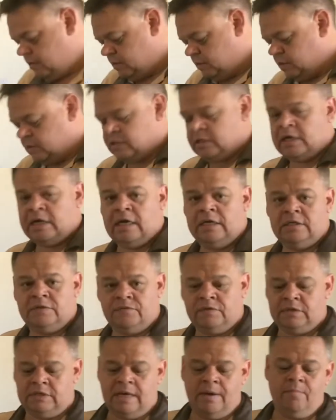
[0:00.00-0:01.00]
just a case
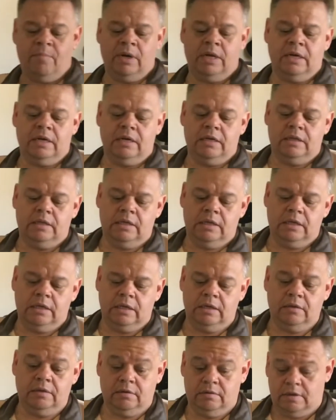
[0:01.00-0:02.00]
of assembling
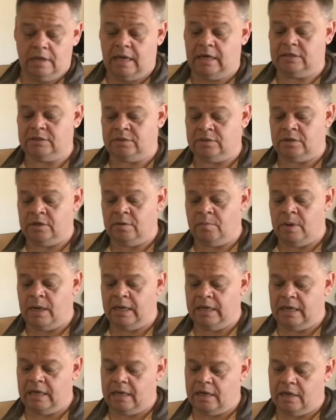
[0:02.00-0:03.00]
the external
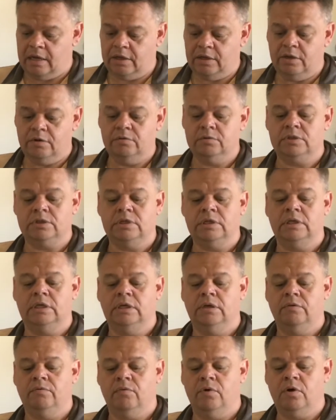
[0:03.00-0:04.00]
mic, I use
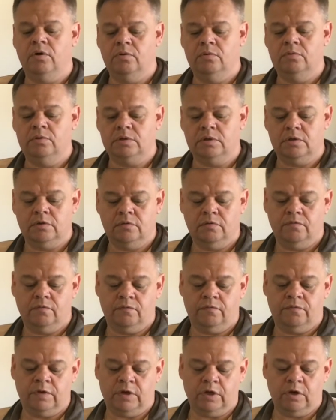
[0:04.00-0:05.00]
the Rode
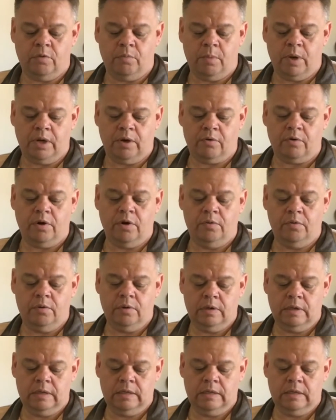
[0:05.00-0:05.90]
Video Micro.